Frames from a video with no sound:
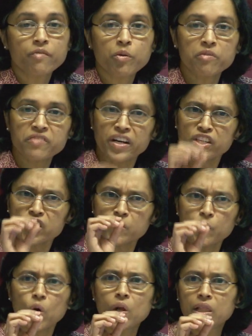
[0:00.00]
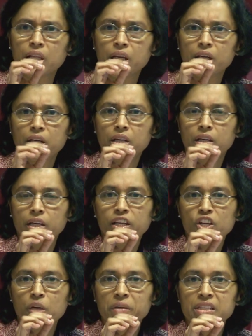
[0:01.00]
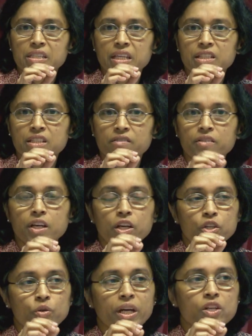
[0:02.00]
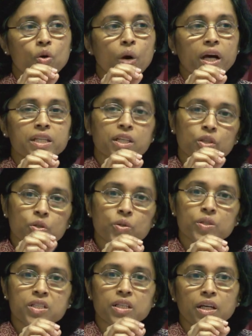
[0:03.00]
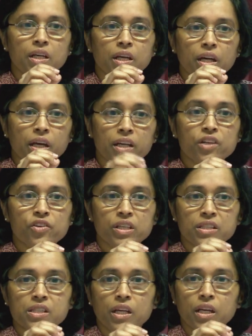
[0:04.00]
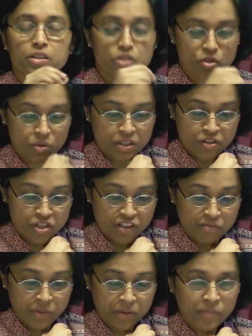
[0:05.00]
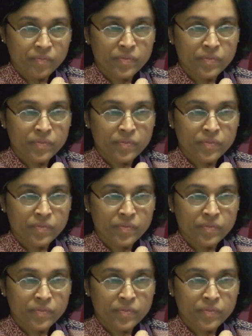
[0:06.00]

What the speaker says: From a very small economic incentive, you get quite a good increase in student achievement.